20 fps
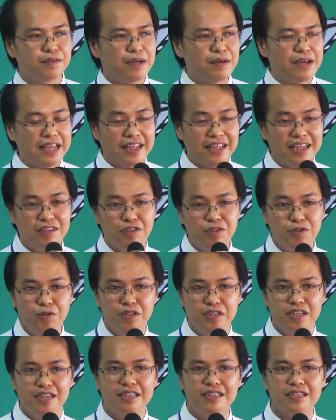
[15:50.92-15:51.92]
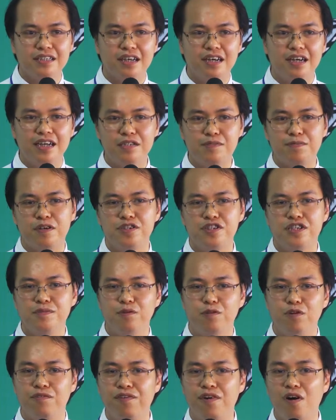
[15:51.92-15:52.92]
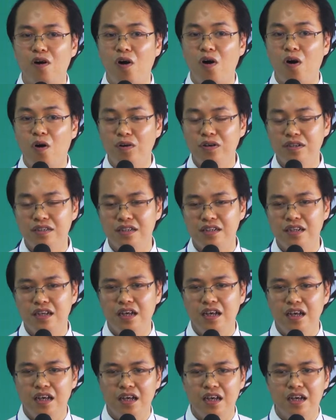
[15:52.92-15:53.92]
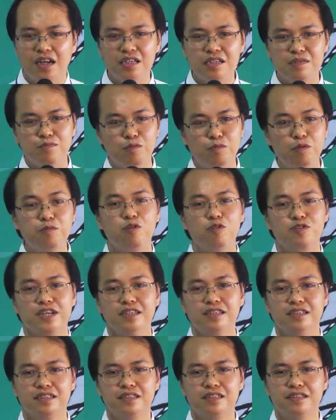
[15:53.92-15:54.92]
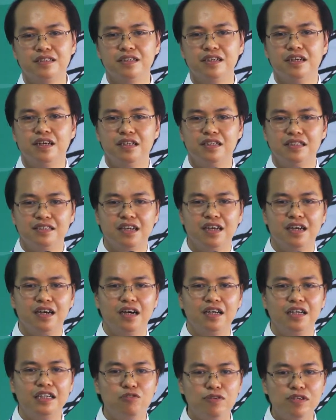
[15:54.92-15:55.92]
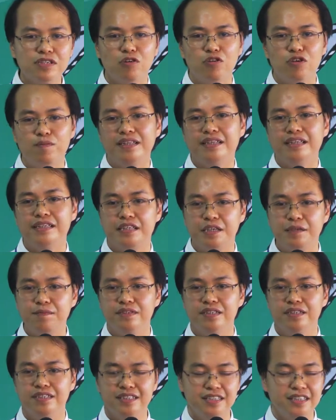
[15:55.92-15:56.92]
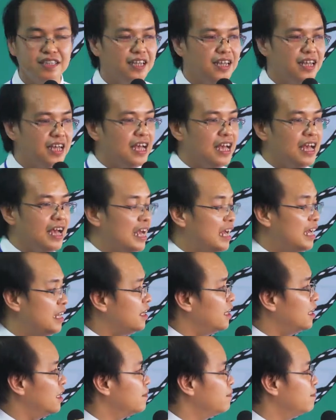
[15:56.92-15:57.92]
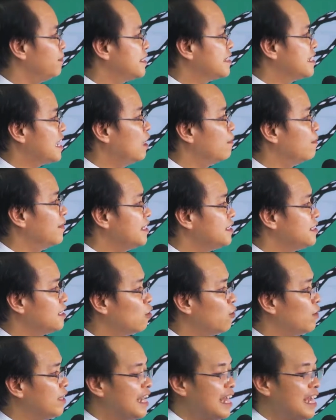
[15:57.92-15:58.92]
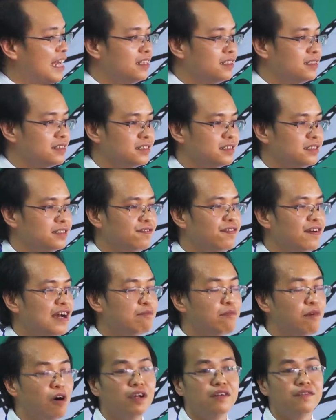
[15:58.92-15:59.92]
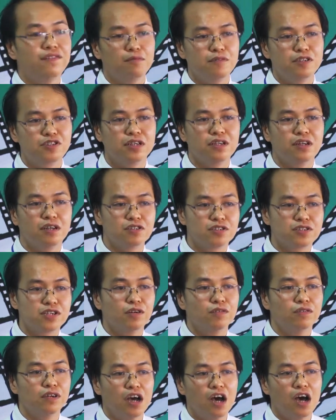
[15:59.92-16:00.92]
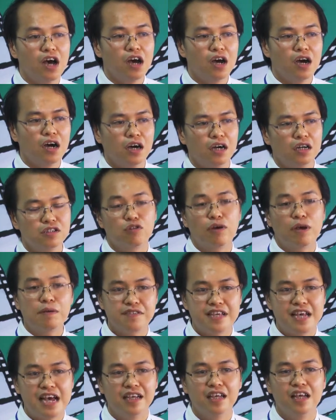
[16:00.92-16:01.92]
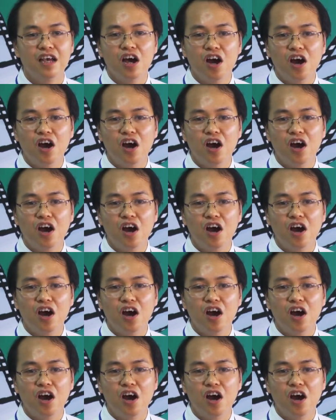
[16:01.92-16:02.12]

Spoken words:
Hacker and Tu are responsible for all Erasmus projects in which we participate. And besides this, we can find more information also on the website.